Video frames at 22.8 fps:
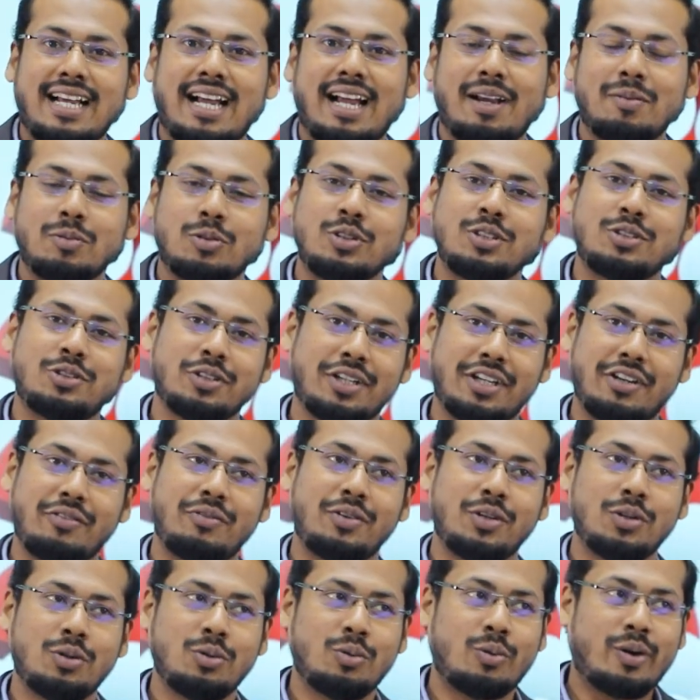I am going to give
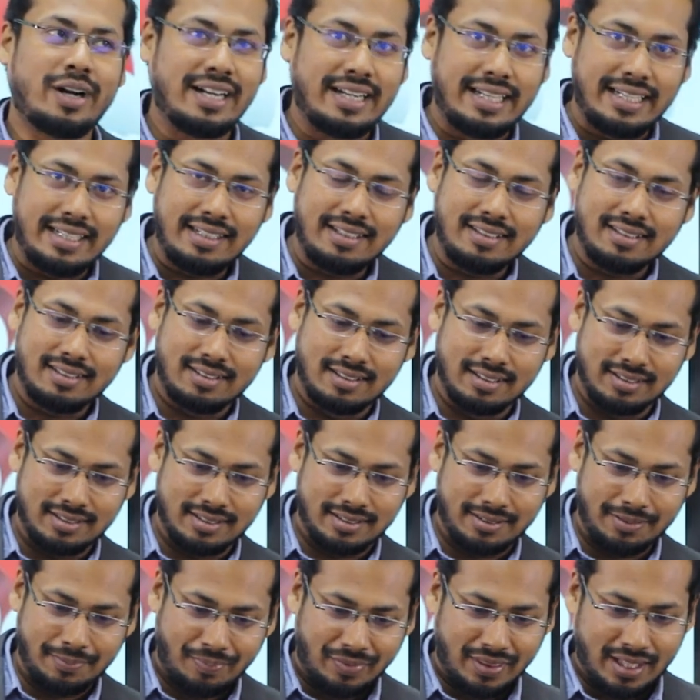you only
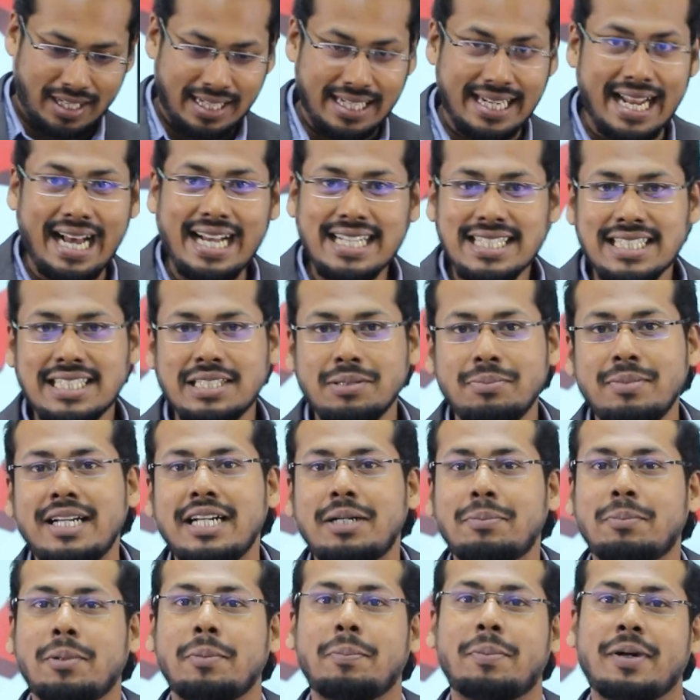the last
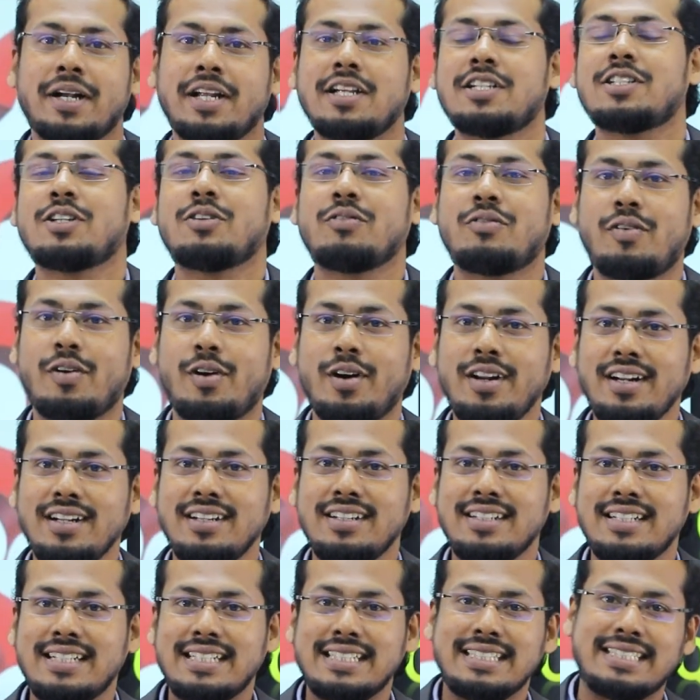minute preparation for
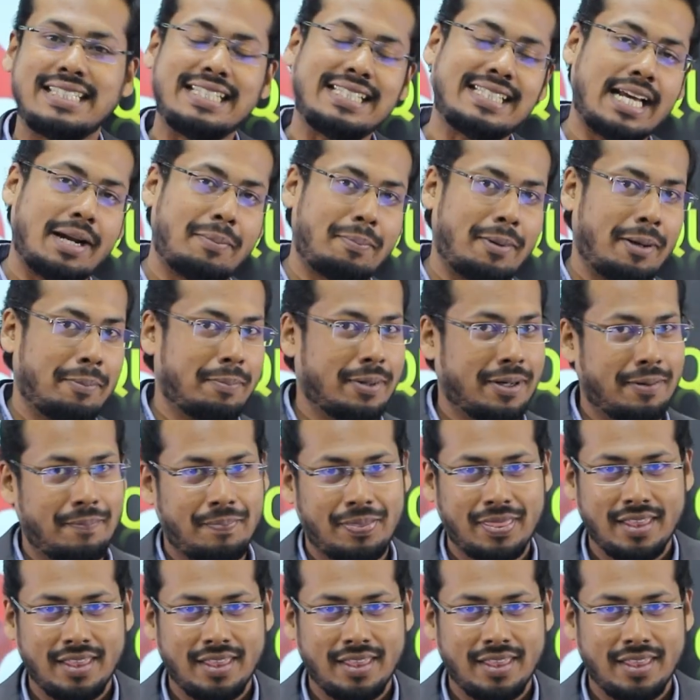CSAT paper.